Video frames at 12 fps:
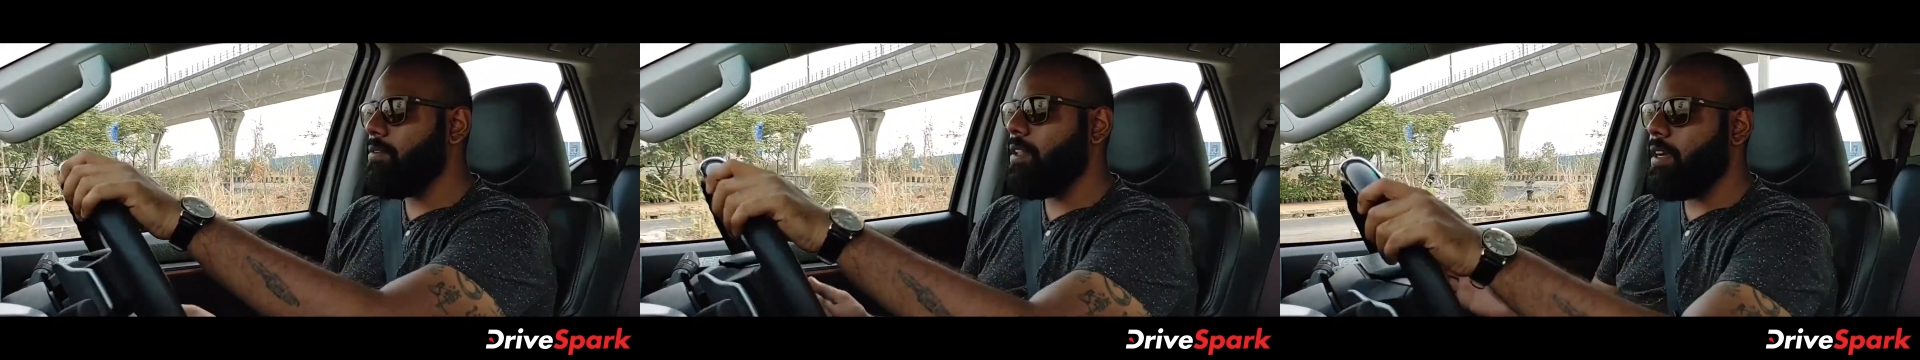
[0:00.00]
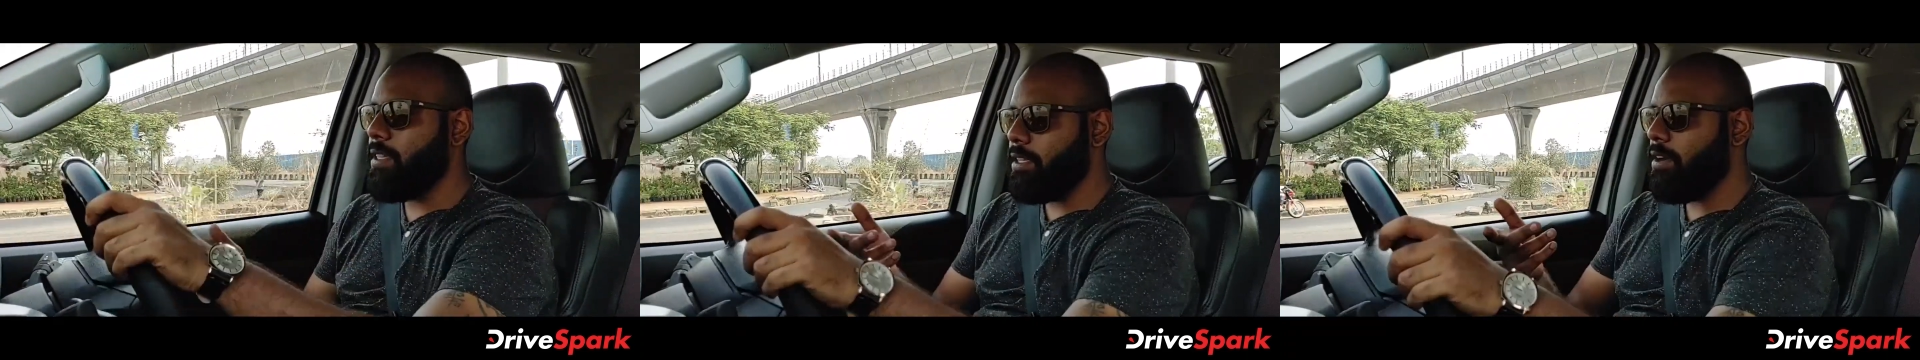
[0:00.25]

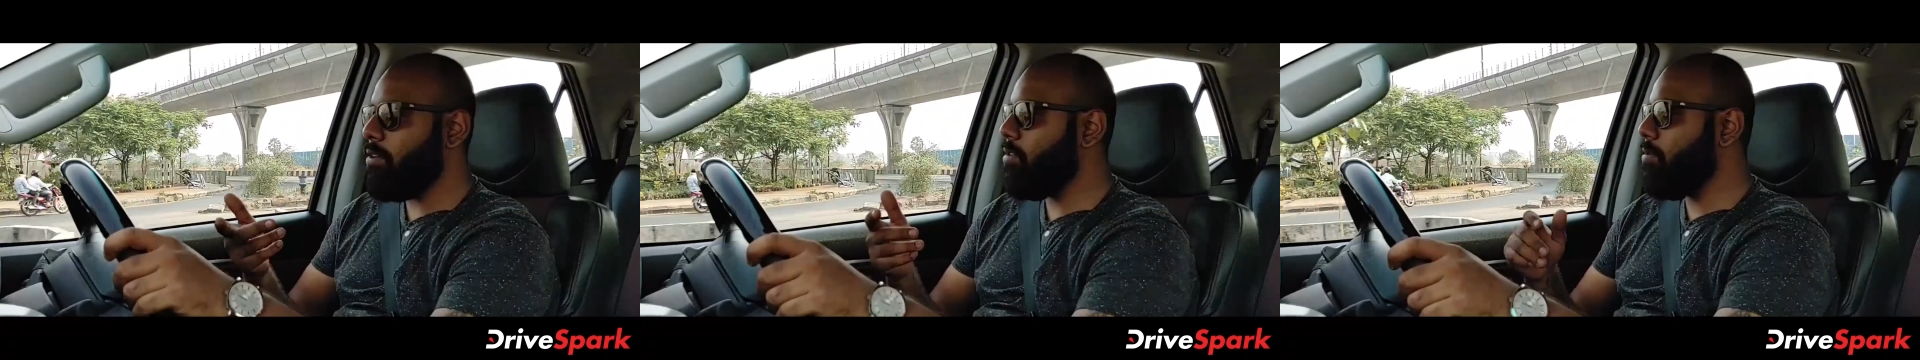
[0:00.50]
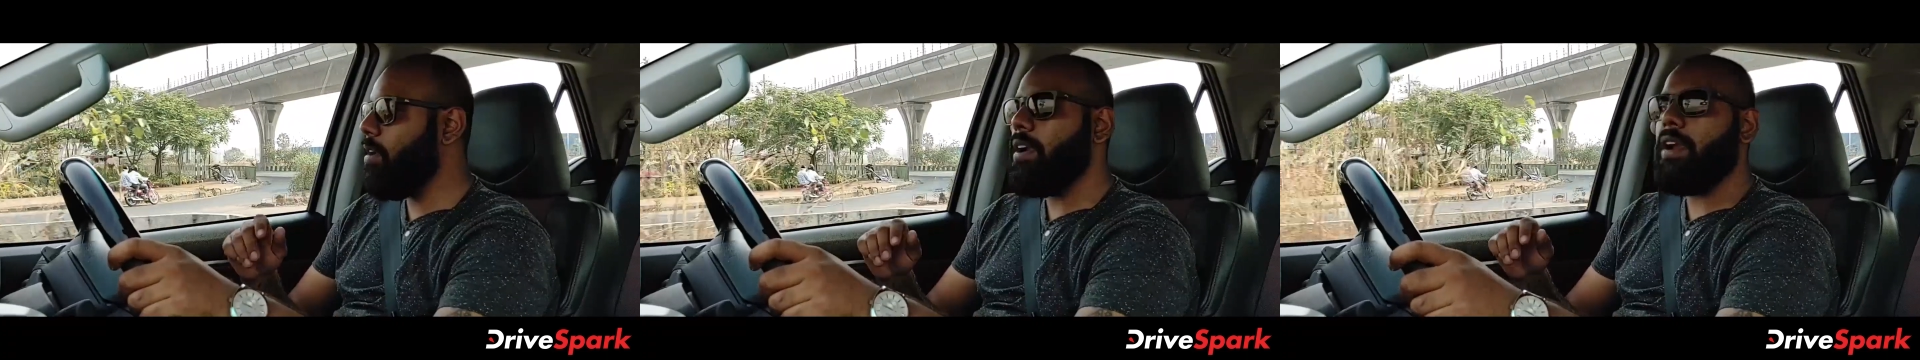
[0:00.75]
that is around
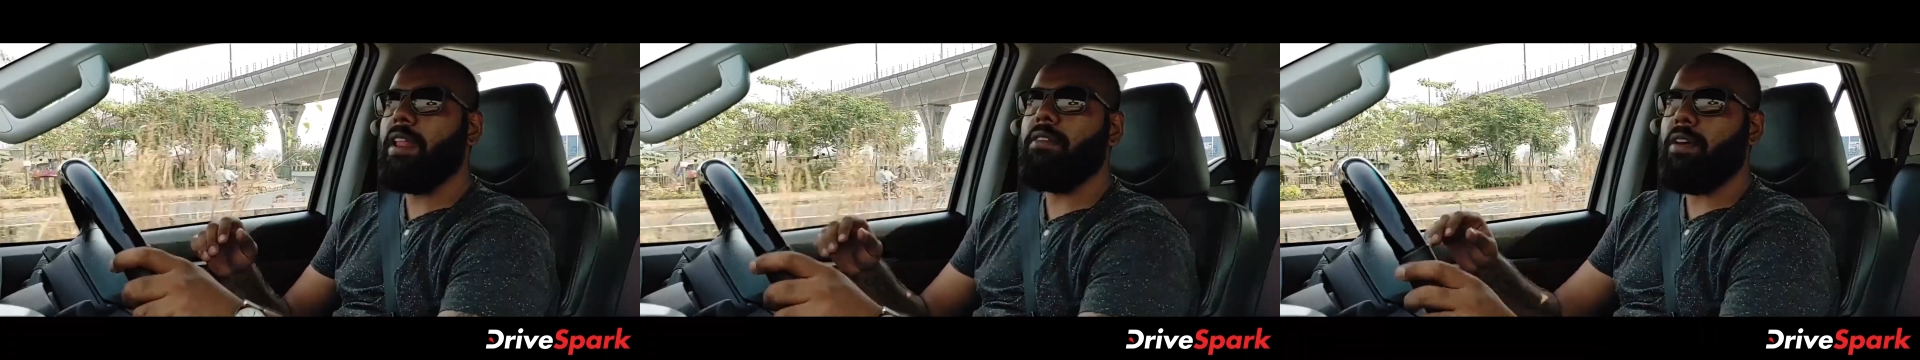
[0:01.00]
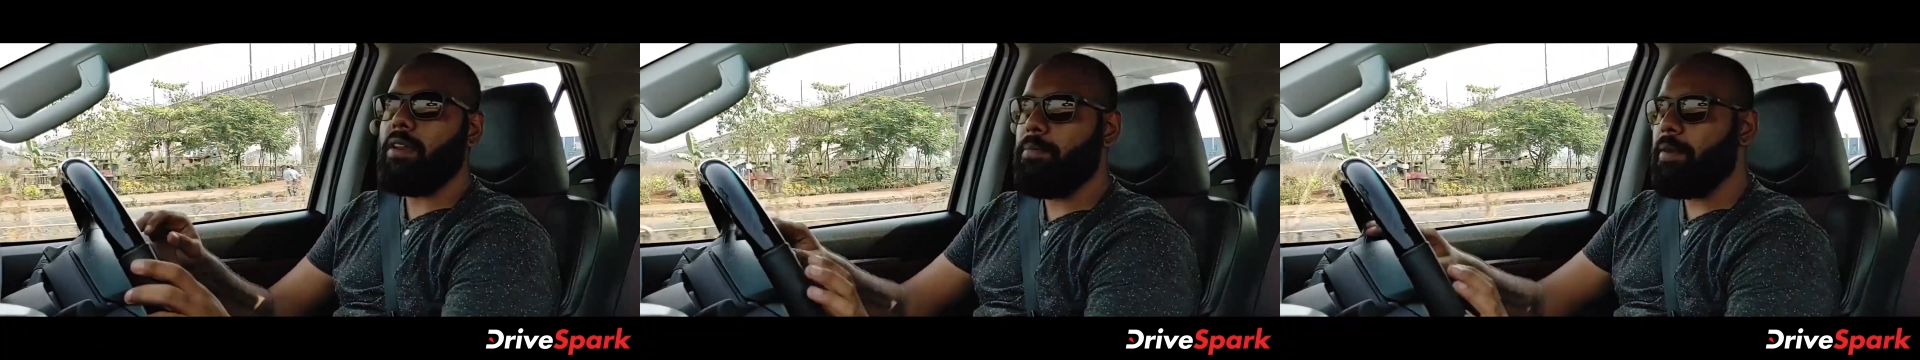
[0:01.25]

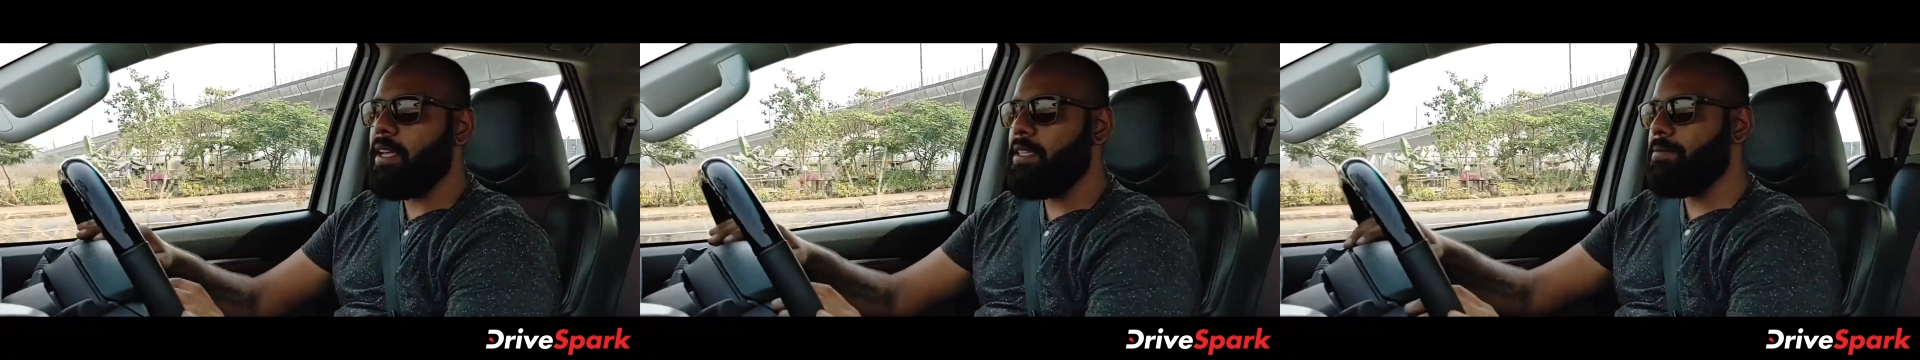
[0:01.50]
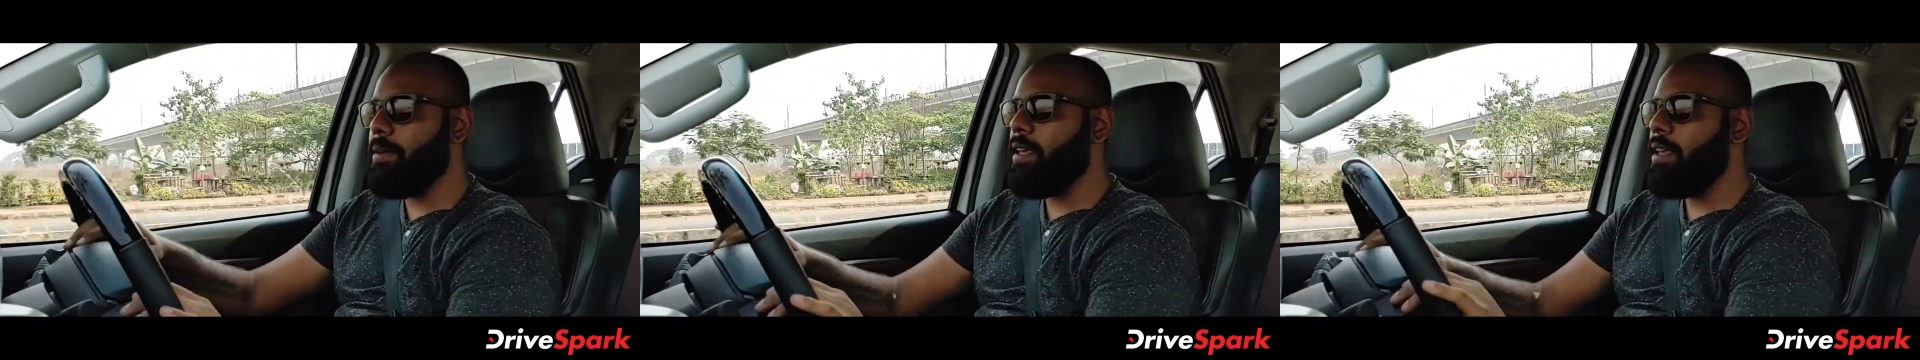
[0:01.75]
201
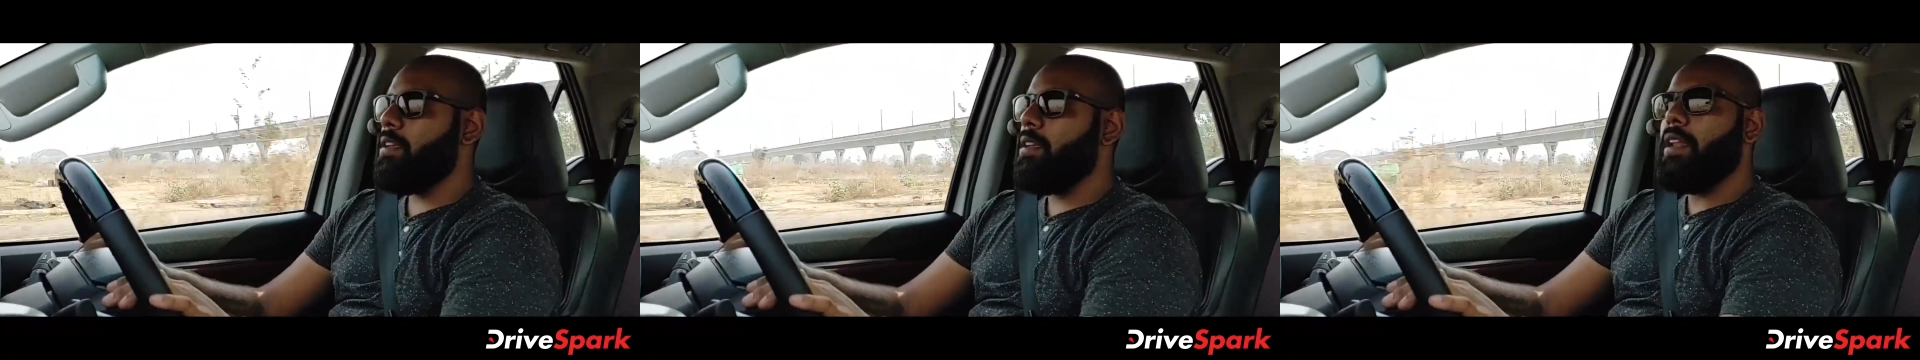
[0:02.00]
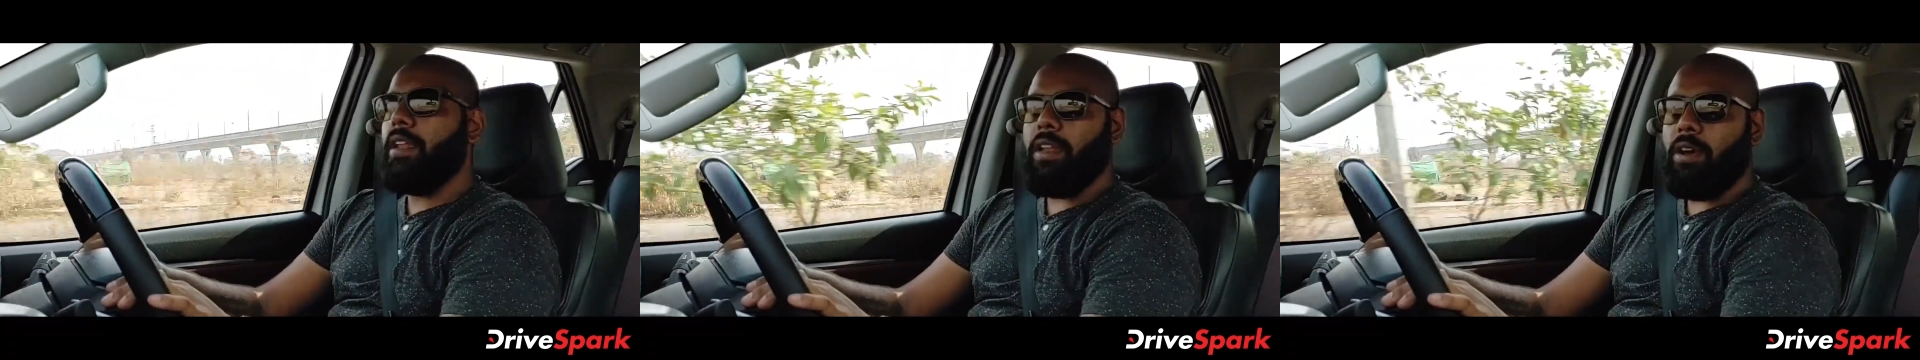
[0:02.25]
bhp
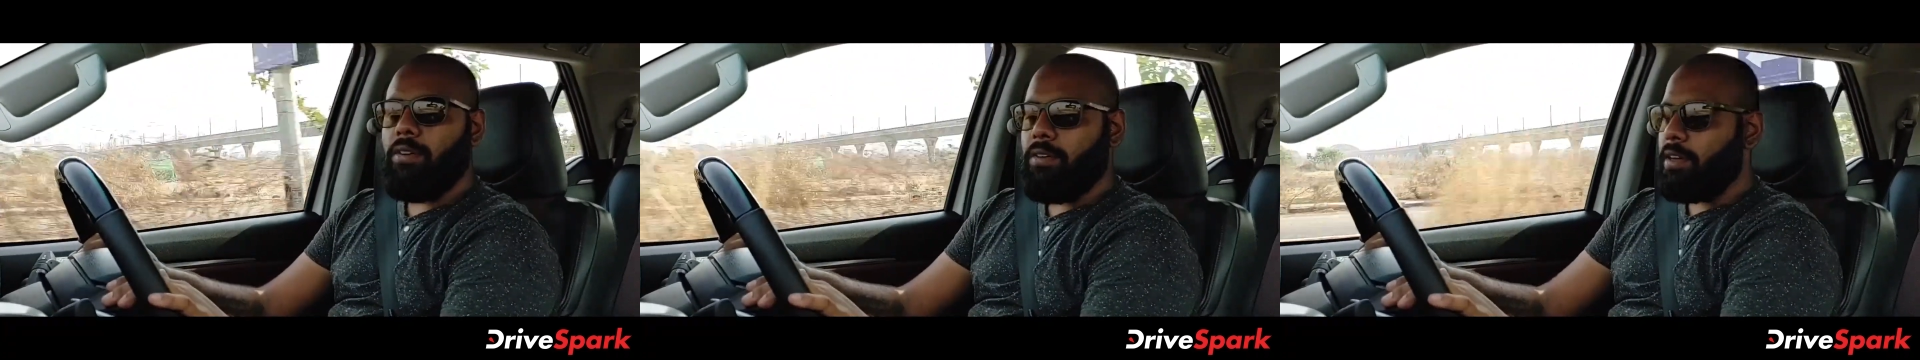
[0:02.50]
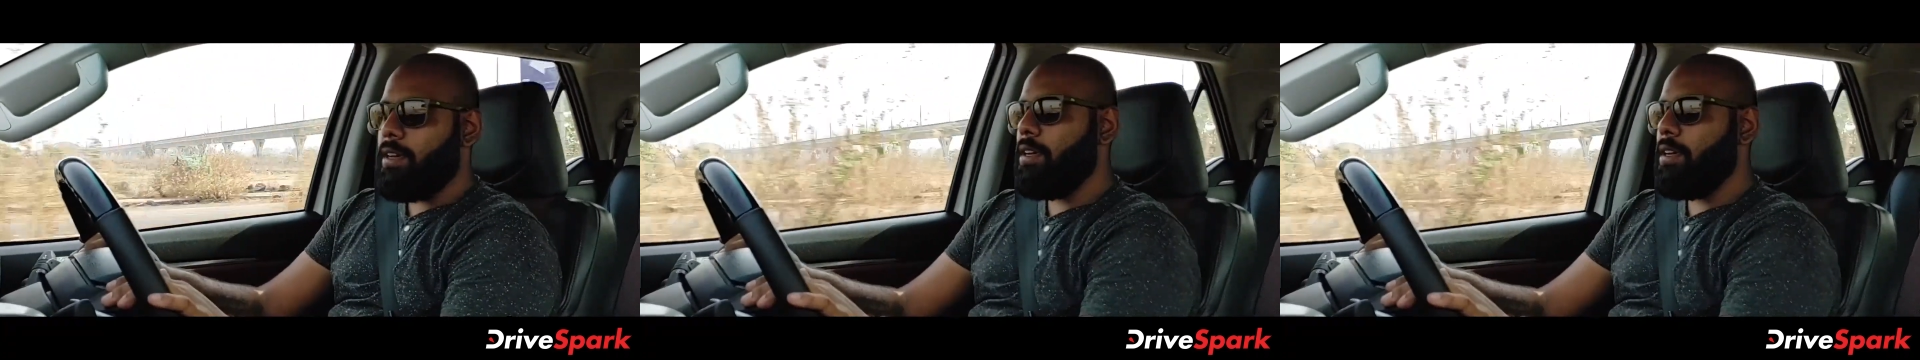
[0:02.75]
till now.